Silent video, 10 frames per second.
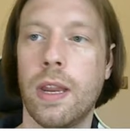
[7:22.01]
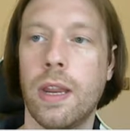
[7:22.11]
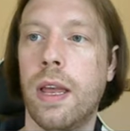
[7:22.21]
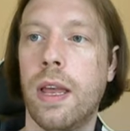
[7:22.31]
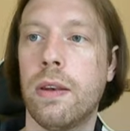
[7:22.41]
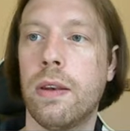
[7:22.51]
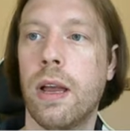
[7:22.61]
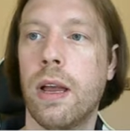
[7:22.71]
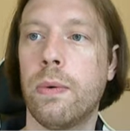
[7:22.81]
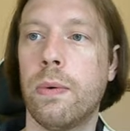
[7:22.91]
and
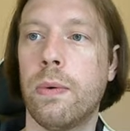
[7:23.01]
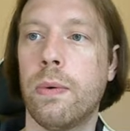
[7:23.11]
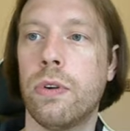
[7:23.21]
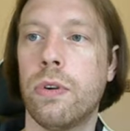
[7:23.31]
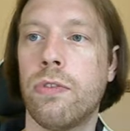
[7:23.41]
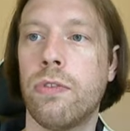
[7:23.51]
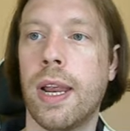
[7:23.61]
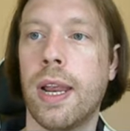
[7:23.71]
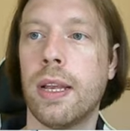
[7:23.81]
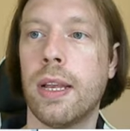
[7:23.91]
I will
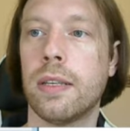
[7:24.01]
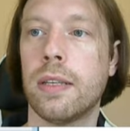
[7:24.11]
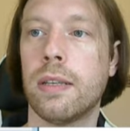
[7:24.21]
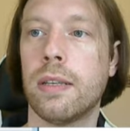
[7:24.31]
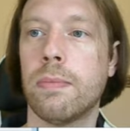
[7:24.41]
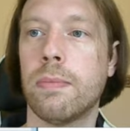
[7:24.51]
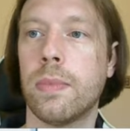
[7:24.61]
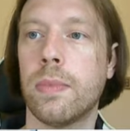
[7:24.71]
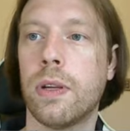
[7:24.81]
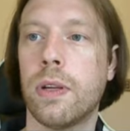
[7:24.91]
drag some
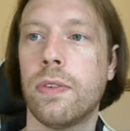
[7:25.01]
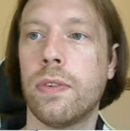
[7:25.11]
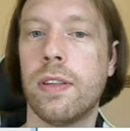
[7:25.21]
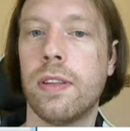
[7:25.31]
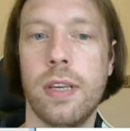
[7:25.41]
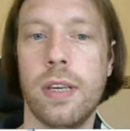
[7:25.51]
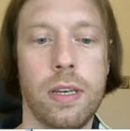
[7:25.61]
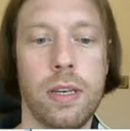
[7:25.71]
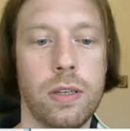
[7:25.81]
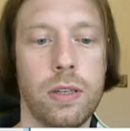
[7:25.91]
contents
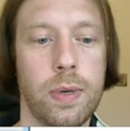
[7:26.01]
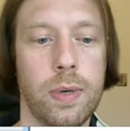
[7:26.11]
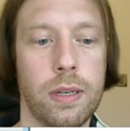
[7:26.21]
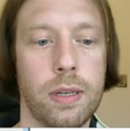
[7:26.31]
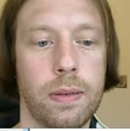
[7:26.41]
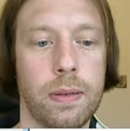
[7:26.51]
into it.